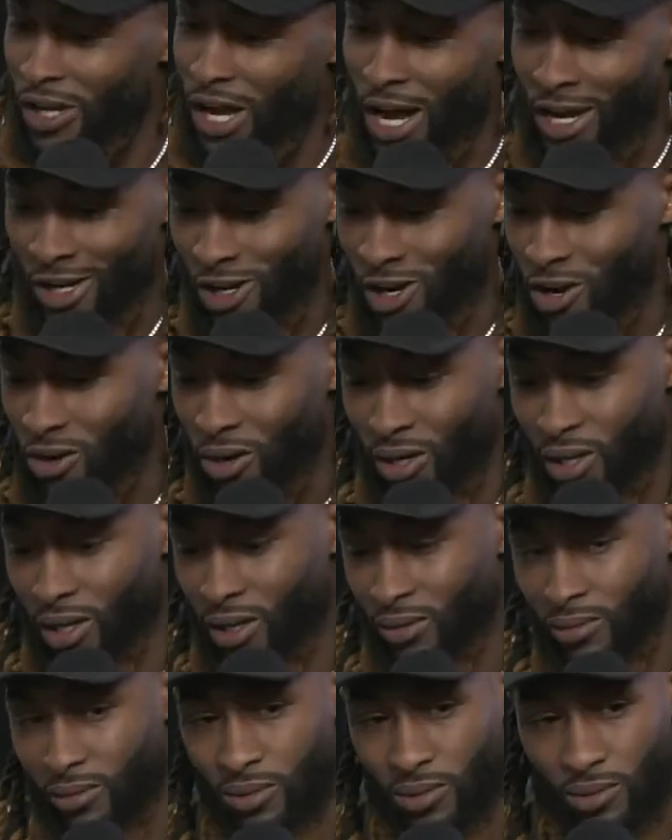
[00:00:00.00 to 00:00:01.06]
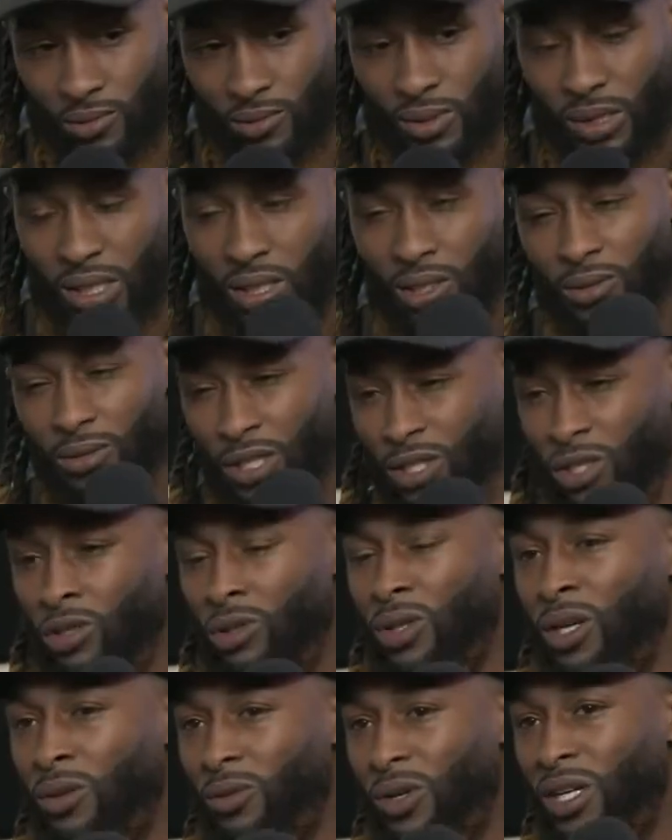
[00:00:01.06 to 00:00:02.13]
we got it going, and we, we
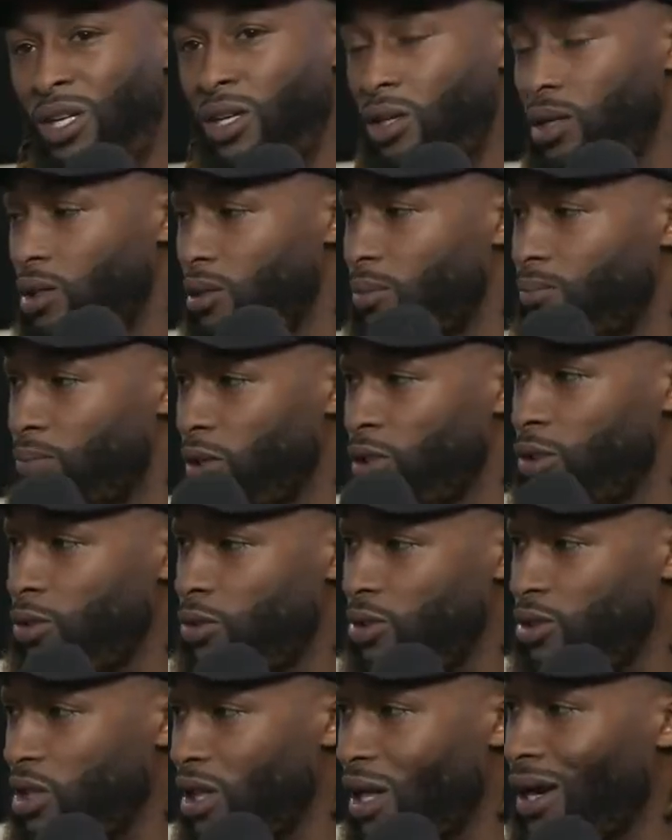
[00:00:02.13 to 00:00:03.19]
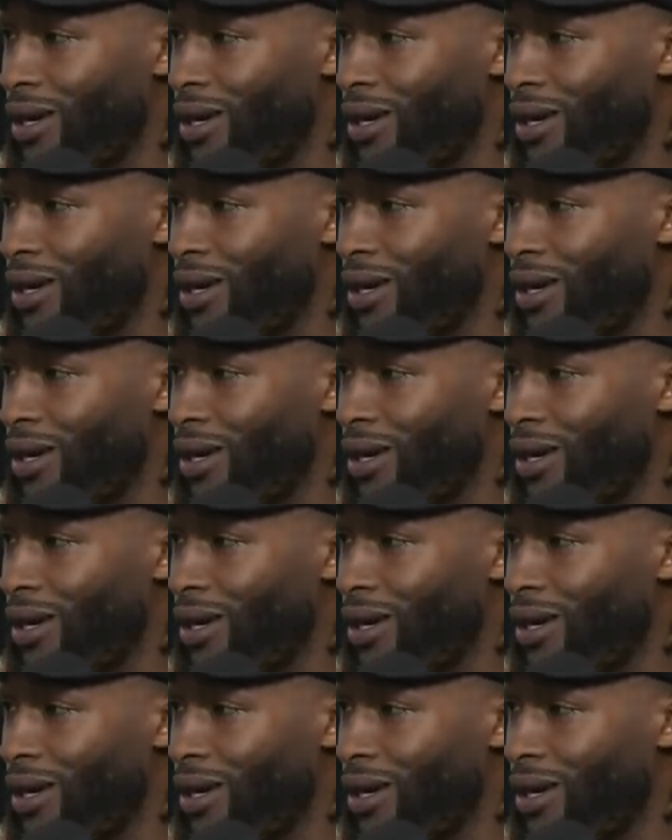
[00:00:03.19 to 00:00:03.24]
knew that we could produce a